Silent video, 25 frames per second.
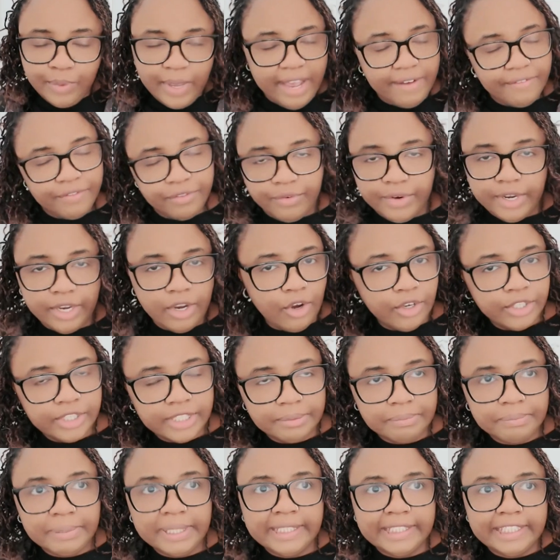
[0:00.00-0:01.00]
I've been so
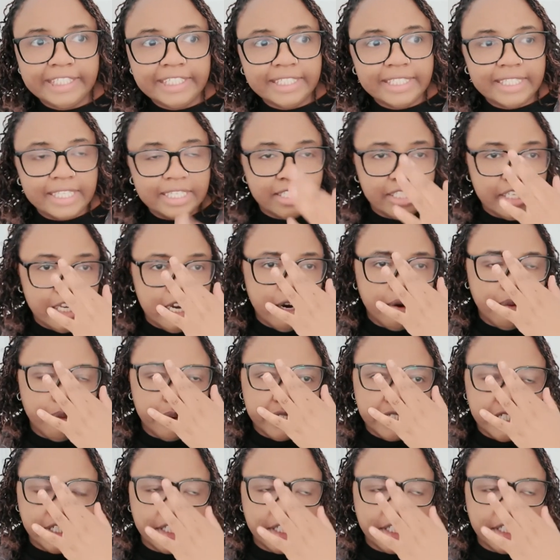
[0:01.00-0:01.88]
caught up with work lately,